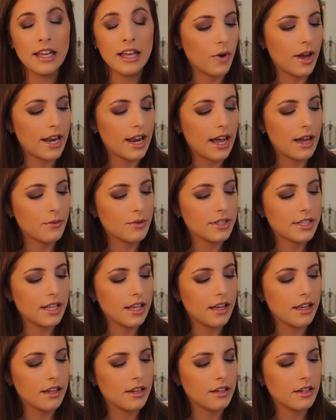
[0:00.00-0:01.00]
when I was
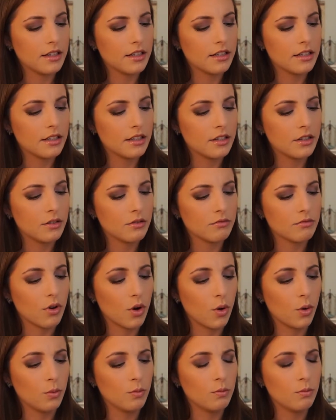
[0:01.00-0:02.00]
in
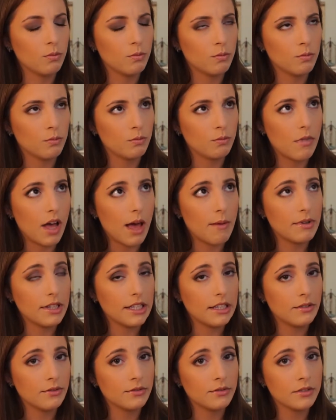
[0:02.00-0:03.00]
Rome, I
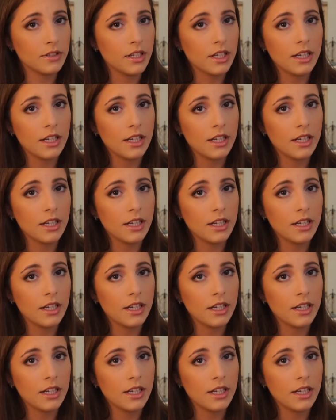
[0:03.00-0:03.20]
believe,